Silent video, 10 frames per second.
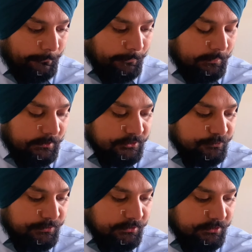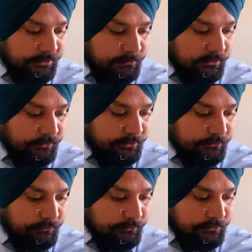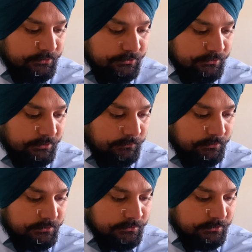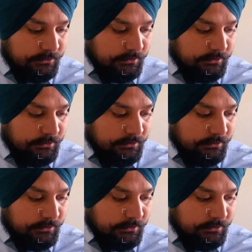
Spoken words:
Let us peer deep down into this crevice,